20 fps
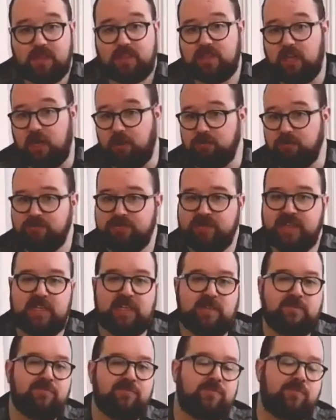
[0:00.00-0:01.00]
So,
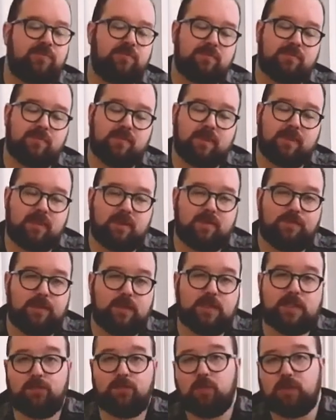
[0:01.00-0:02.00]

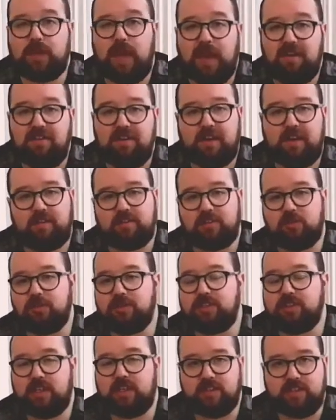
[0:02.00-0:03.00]
first of all, carrying out
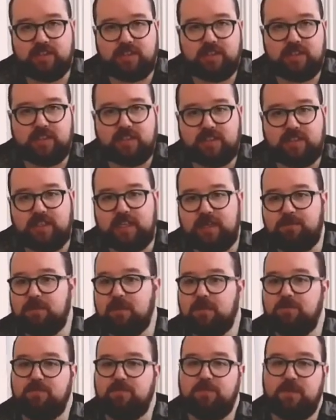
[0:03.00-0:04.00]
source analysis can
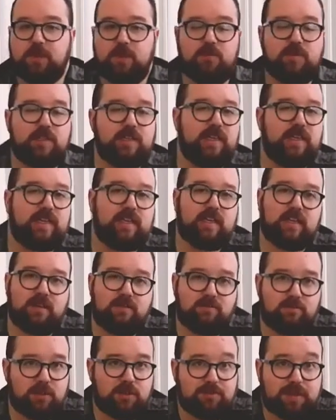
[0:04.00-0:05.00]
seem
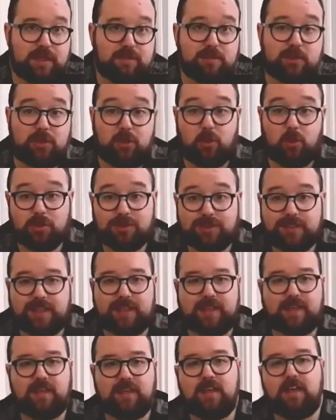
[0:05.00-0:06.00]
confusing, sometimes
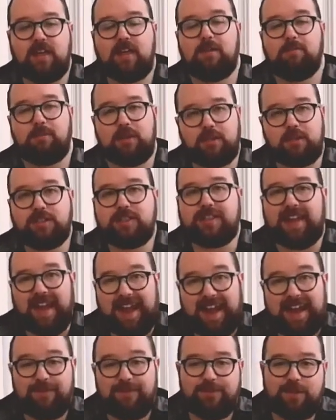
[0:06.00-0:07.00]
daunting, but it doesn't
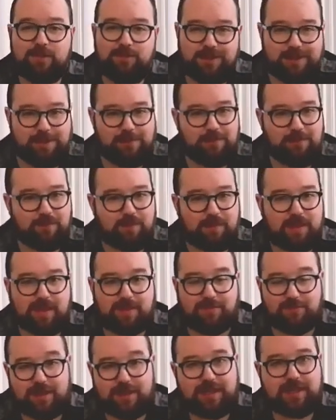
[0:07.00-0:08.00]
have to be.
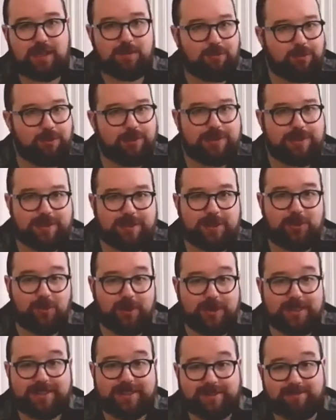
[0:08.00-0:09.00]
Really, the process is
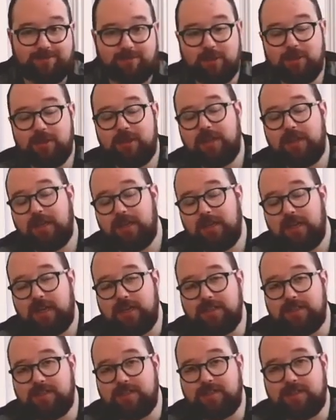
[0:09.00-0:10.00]
quite simple,
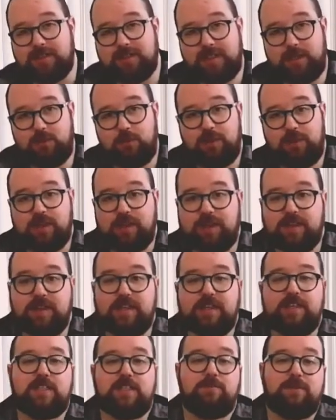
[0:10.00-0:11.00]
and to succeed with it, you
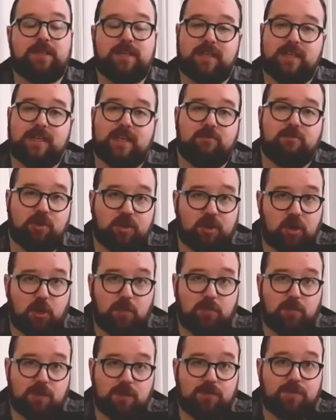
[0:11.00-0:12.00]
need to be clear on a
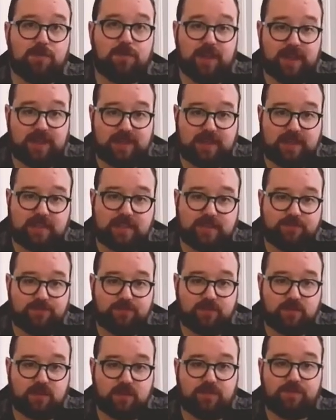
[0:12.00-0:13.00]
couple of things.
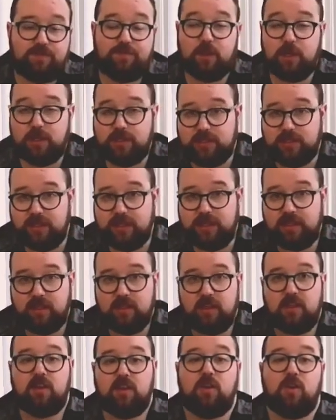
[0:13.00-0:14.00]

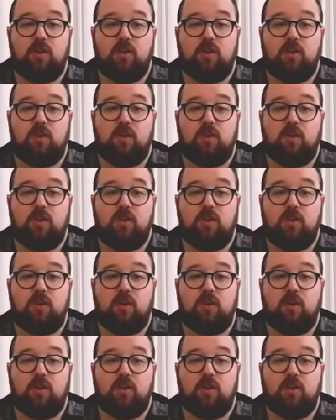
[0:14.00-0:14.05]
Firstly,